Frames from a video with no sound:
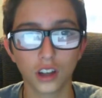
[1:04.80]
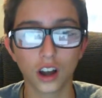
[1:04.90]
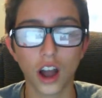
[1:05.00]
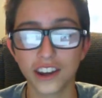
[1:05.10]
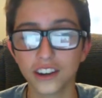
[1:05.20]

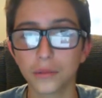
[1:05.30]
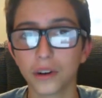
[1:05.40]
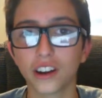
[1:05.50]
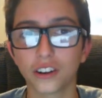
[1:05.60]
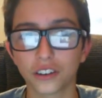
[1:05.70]

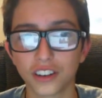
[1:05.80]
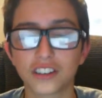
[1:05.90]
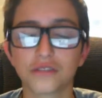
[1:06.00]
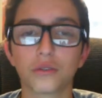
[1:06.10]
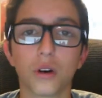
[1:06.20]
Anybody under the age
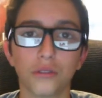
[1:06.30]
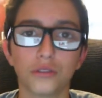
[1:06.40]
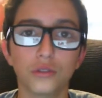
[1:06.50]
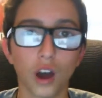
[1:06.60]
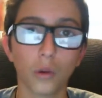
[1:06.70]
of 12,
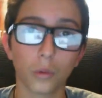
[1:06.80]
do not